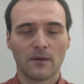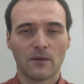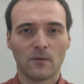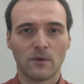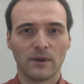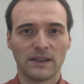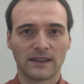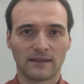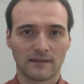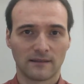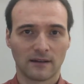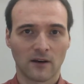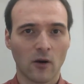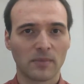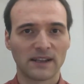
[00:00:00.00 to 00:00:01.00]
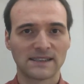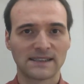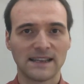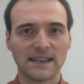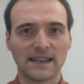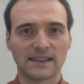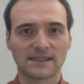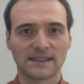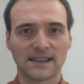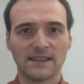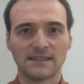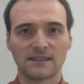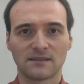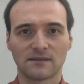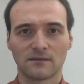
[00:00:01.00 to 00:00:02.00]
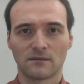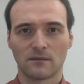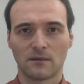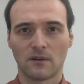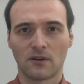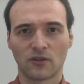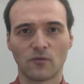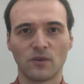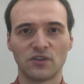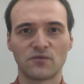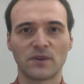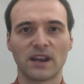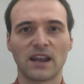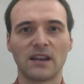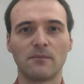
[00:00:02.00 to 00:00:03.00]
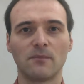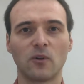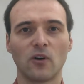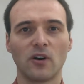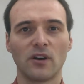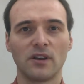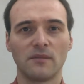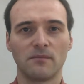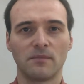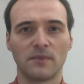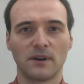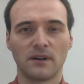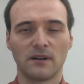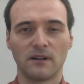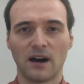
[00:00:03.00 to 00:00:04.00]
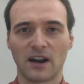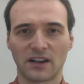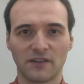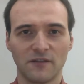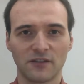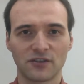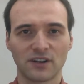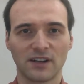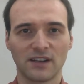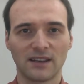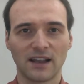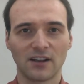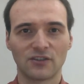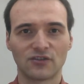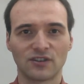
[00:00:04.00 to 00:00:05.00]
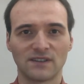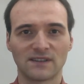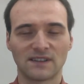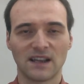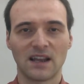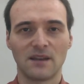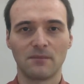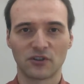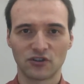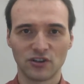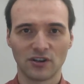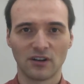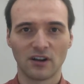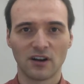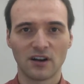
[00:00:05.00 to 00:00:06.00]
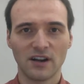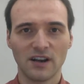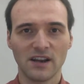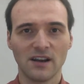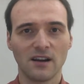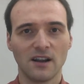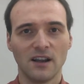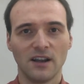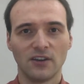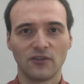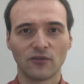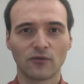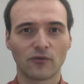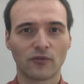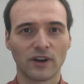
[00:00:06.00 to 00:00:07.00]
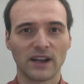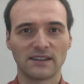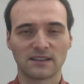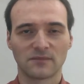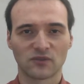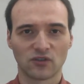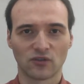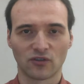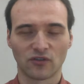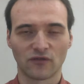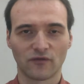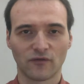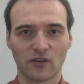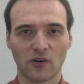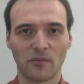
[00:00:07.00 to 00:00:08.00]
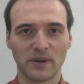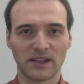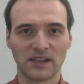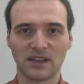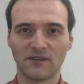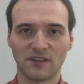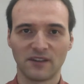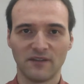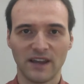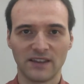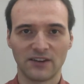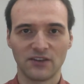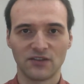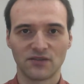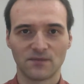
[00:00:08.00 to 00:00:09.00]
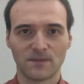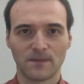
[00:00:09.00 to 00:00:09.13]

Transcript: with complex data sets onto which we can employ uh, artificial intelligence and machine learning to create some sort of competitive advantage.